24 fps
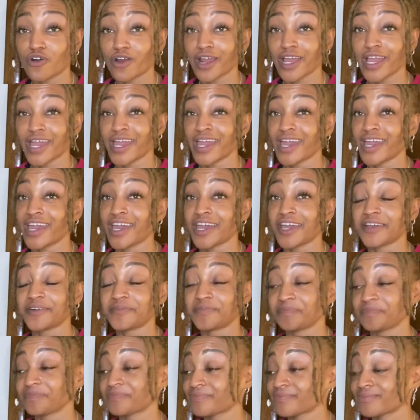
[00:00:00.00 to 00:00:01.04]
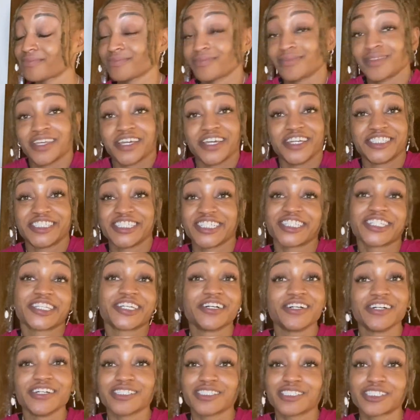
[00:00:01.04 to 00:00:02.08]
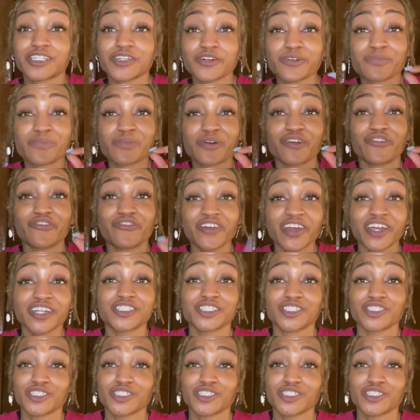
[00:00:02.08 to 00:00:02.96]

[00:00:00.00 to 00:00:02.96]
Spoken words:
and it just cooks to perfection.